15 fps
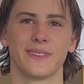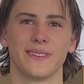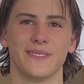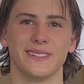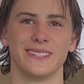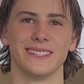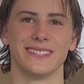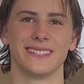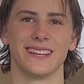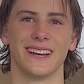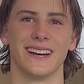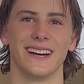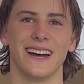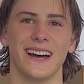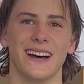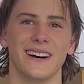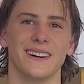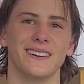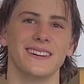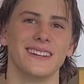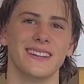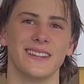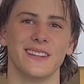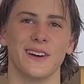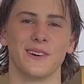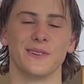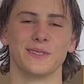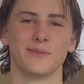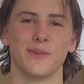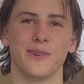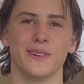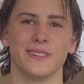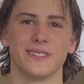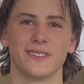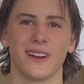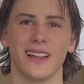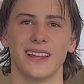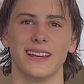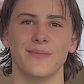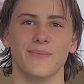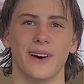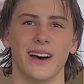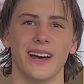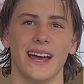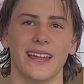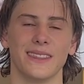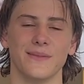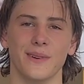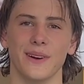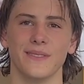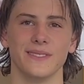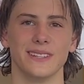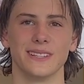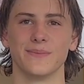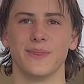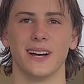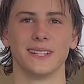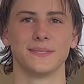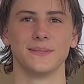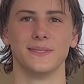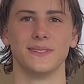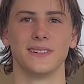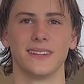which is our local sport in Australia, but at the moment just basketball.